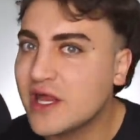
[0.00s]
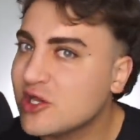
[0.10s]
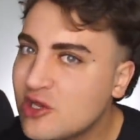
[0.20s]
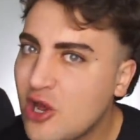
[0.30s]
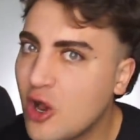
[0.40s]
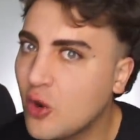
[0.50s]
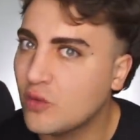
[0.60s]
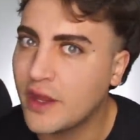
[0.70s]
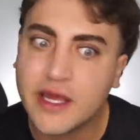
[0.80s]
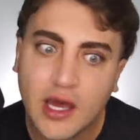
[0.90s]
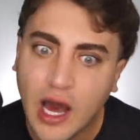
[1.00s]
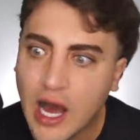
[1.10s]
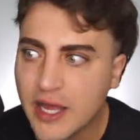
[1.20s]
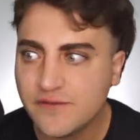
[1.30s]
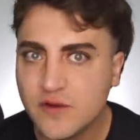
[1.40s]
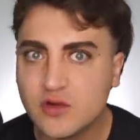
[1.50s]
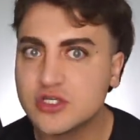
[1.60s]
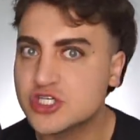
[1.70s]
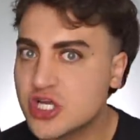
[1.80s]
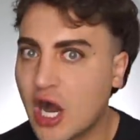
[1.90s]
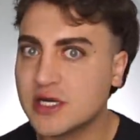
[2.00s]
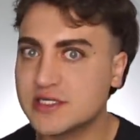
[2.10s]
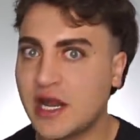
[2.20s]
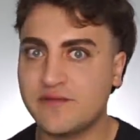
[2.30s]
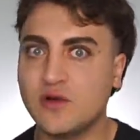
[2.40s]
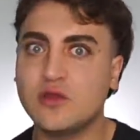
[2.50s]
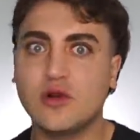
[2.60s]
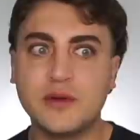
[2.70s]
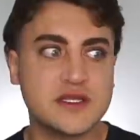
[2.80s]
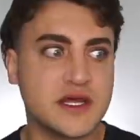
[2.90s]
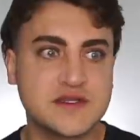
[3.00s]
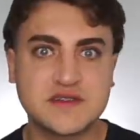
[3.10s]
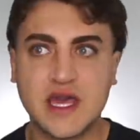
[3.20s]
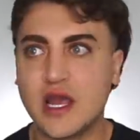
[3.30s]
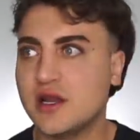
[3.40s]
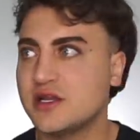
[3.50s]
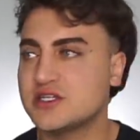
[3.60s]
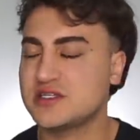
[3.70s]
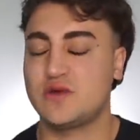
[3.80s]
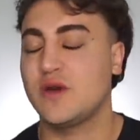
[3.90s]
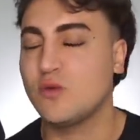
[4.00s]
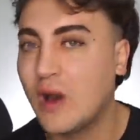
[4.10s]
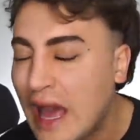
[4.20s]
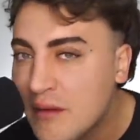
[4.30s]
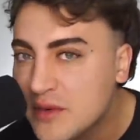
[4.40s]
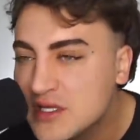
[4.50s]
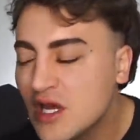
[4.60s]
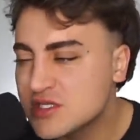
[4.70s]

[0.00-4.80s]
Like, no, like I feel shocked and I feel a little bit like scared and just like, wait, what happened?